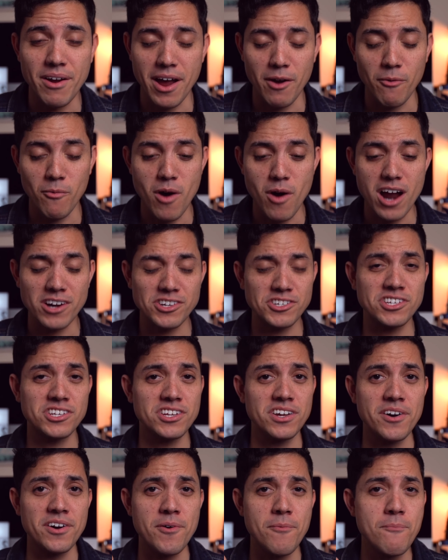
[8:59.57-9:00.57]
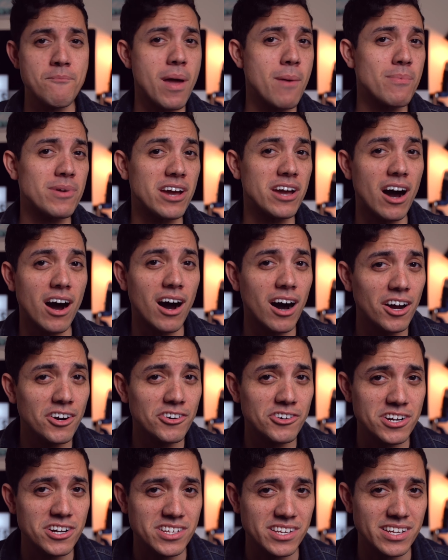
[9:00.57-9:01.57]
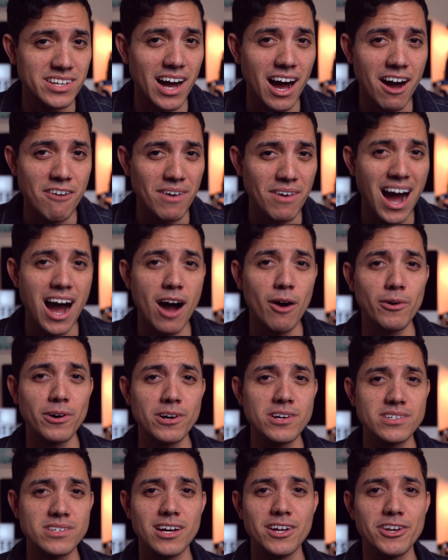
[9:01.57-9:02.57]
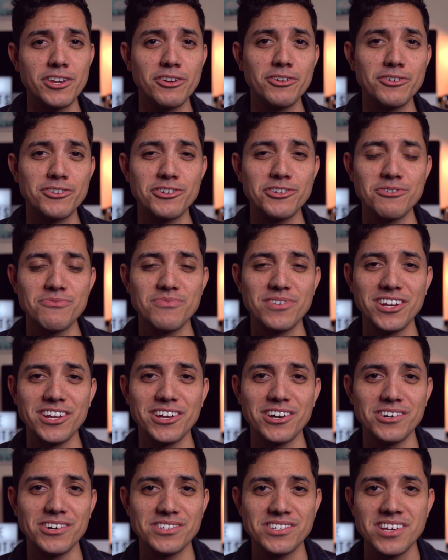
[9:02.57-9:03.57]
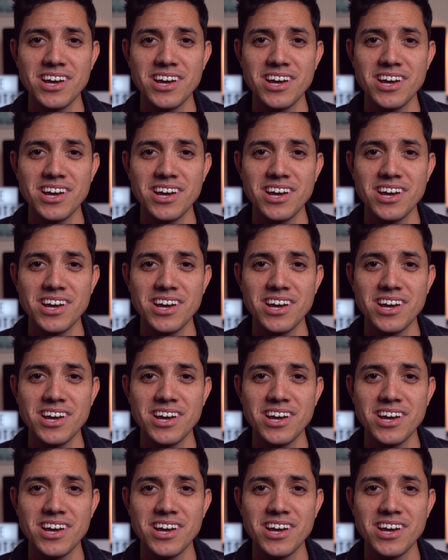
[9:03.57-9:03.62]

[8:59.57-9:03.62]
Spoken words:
I watched maybe hundreds of hours on YouTube videos,